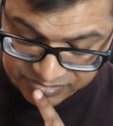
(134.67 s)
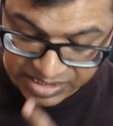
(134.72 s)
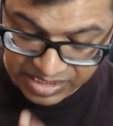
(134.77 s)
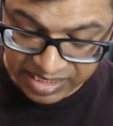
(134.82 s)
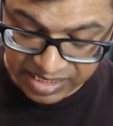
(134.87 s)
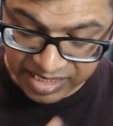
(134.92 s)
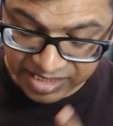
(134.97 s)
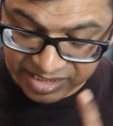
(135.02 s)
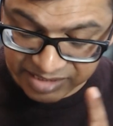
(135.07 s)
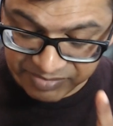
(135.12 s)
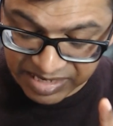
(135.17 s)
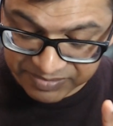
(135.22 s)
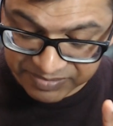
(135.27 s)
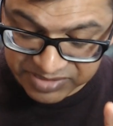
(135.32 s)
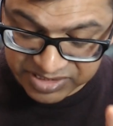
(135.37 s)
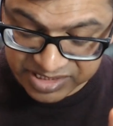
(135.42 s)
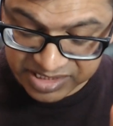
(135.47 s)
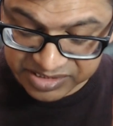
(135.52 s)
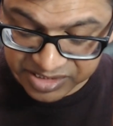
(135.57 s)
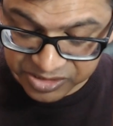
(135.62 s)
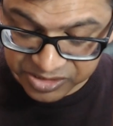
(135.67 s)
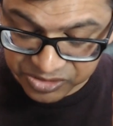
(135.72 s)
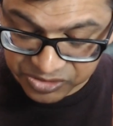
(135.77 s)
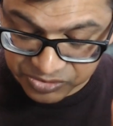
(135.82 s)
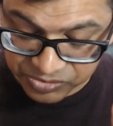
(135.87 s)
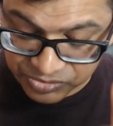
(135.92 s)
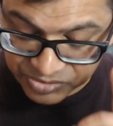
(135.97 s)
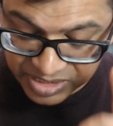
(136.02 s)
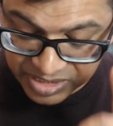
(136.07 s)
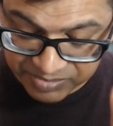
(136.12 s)
And the Bible says they
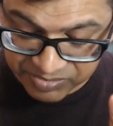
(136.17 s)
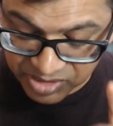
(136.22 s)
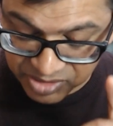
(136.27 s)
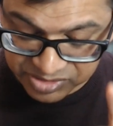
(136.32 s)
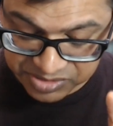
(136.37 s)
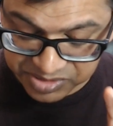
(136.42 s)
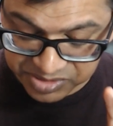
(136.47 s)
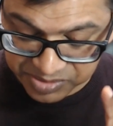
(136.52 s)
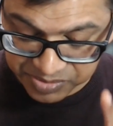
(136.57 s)
threw him out of the